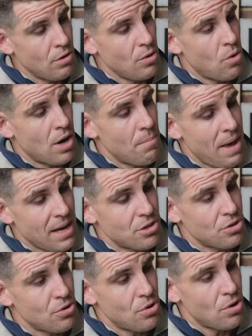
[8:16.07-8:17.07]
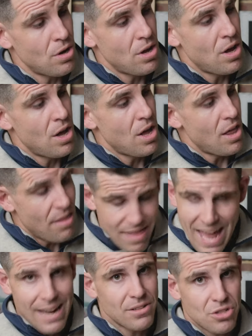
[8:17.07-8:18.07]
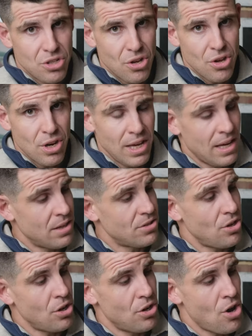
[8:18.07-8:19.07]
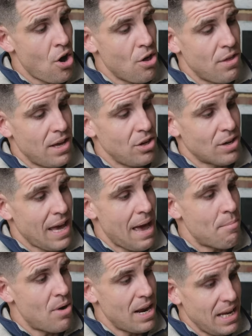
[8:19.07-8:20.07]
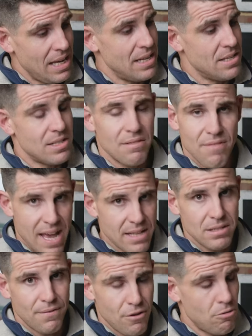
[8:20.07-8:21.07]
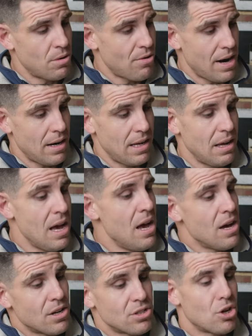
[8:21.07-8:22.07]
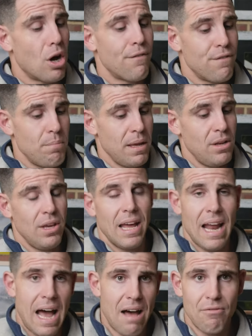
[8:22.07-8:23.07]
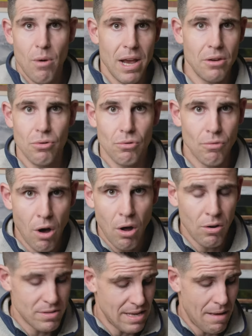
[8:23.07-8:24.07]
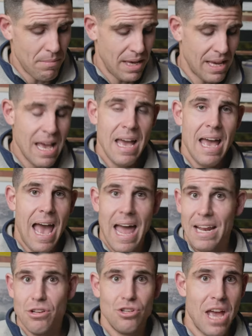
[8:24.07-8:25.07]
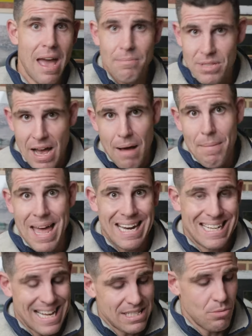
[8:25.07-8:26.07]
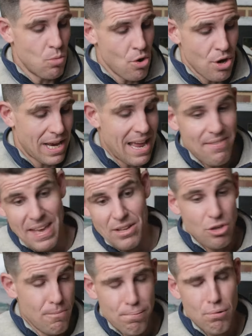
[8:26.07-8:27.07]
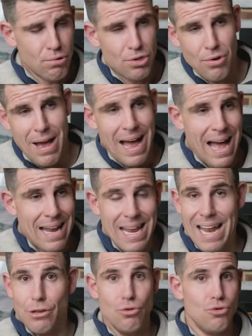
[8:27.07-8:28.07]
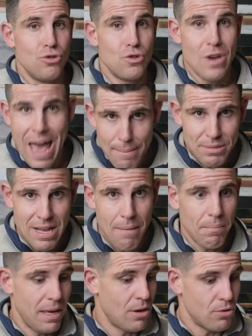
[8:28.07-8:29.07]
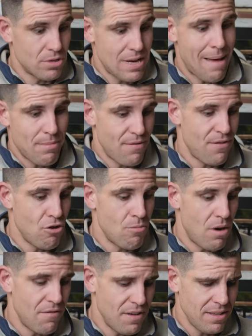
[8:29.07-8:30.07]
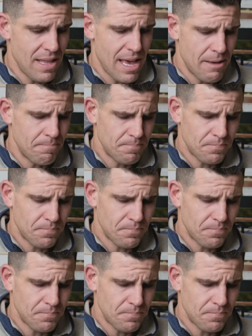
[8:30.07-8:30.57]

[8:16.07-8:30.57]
You want to make sure that it's turning so you know that your camera is advancing film correctly, because God forbid you get halfway into a roll or something and it jams up and it doesn't work and then you pull too hard and you snap something or snap the film off in there.